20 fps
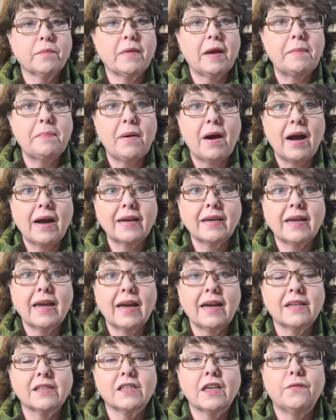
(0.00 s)
my
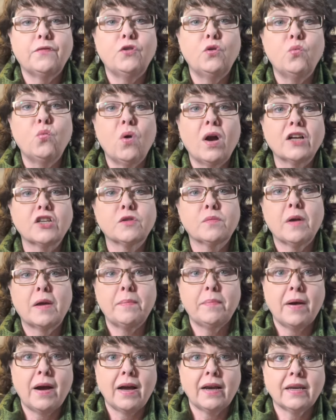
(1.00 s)
podcast. If you watch my
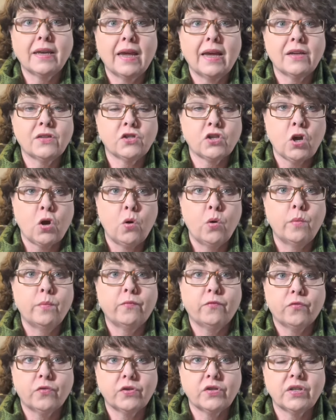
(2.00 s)
podcast, Hope
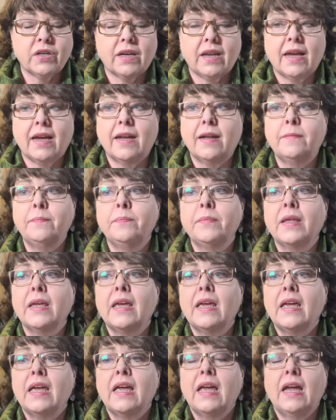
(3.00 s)
for Today,
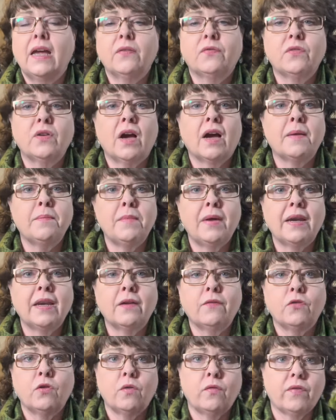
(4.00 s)
if not, many
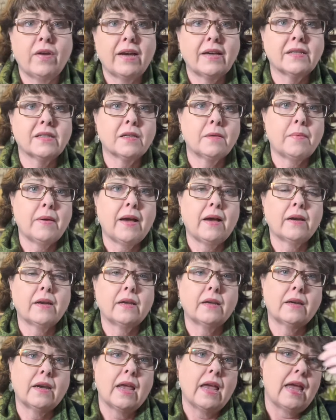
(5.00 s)
of you have asked about
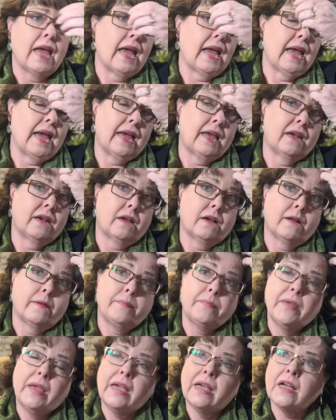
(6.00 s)
it,
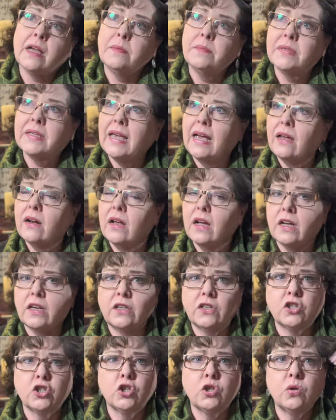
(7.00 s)
and it comes out
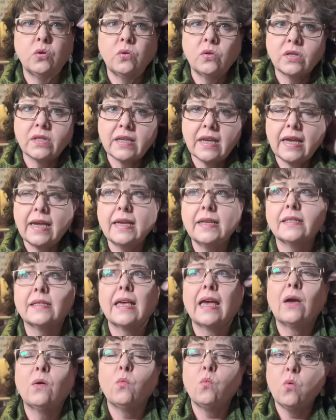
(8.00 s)
on Tuesdays
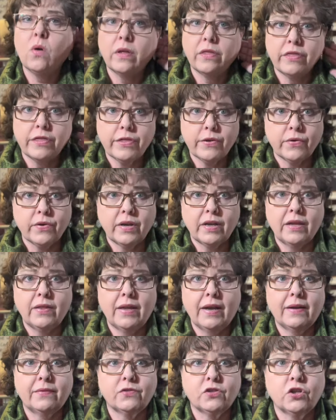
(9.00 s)
at 1:30 in the
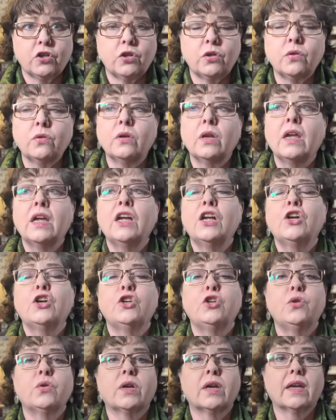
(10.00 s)
afternoon.
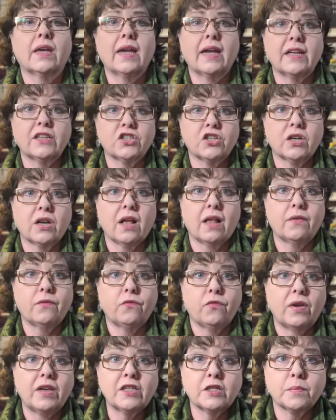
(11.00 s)
You can catch it on
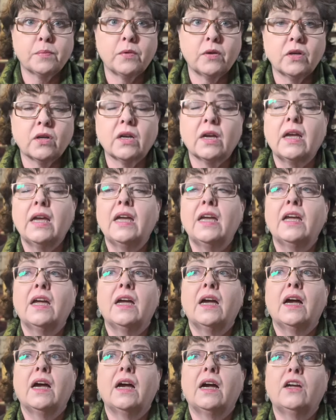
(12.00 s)
Facebook.
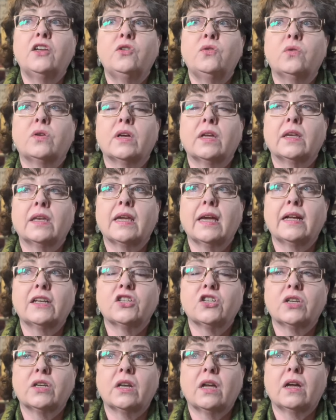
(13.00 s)
You can
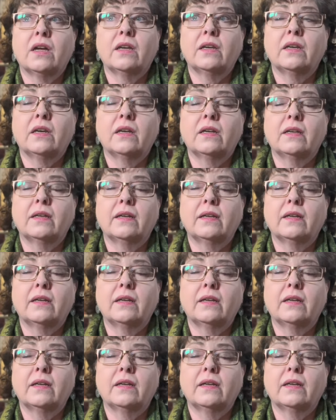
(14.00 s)
catch it on